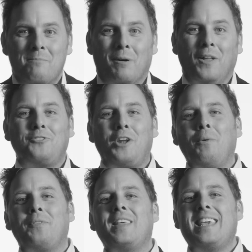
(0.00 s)
But let's start
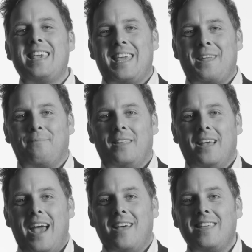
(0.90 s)
with the E,
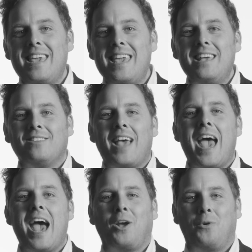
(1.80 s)
and the E is
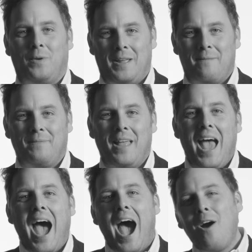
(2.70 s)
equity.
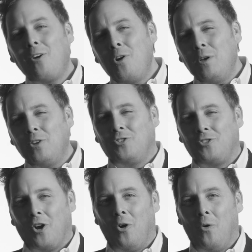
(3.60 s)
How can we
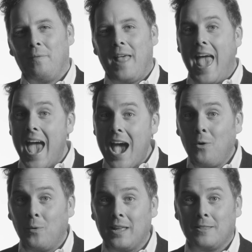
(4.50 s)
show
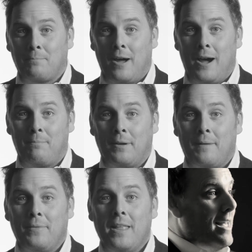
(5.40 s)
equity in the property?
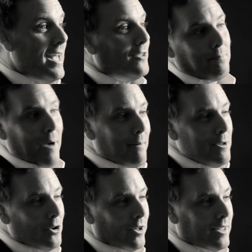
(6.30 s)
Is the property
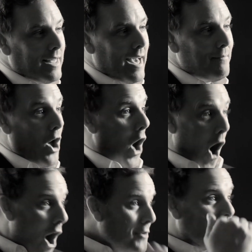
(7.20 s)
you're looking at
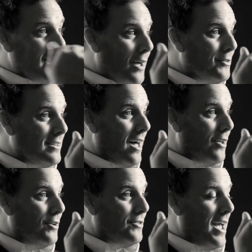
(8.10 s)

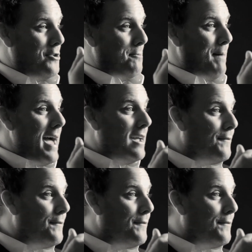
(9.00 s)
$100,000 and you're buying it